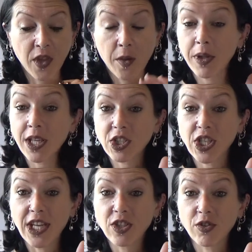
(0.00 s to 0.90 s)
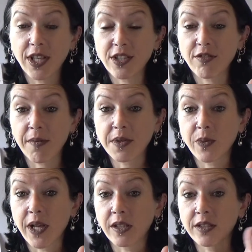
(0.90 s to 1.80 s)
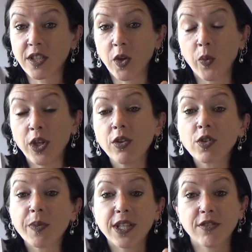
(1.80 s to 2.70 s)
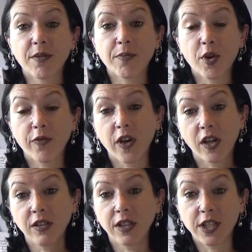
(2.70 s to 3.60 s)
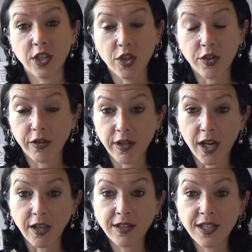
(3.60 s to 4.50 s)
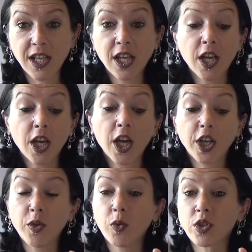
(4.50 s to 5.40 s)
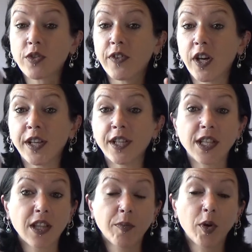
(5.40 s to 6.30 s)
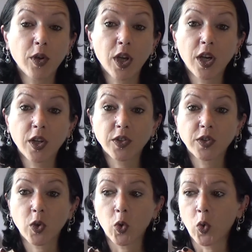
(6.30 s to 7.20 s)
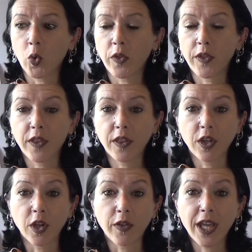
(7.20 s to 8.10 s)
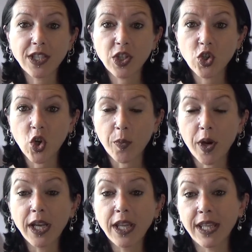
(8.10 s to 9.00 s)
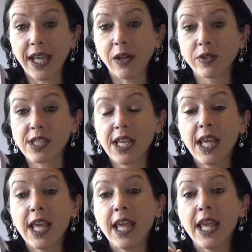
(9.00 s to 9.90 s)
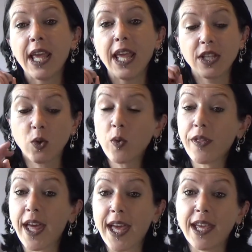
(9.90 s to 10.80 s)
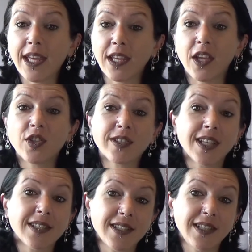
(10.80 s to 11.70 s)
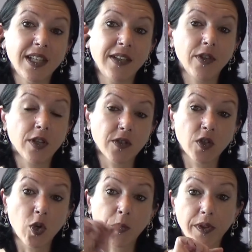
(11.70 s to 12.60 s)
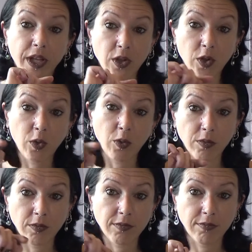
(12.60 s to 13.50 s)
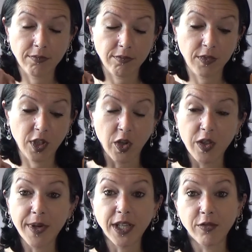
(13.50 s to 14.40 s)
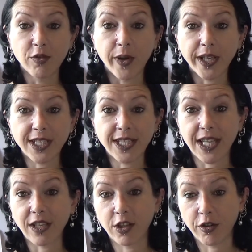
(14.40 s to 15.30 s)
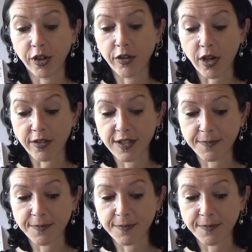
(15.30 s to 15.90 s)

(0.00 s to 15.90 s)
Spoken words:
But that's changed on Instagram as well. So when you go to my Instagram profile, Curio Yarns, and you want to find either the podcast or, you know, the Etsy shop or anything else, it's all there, it just says leaf yarns at the top. They do, you know, in the menu do actually say Curio yarns.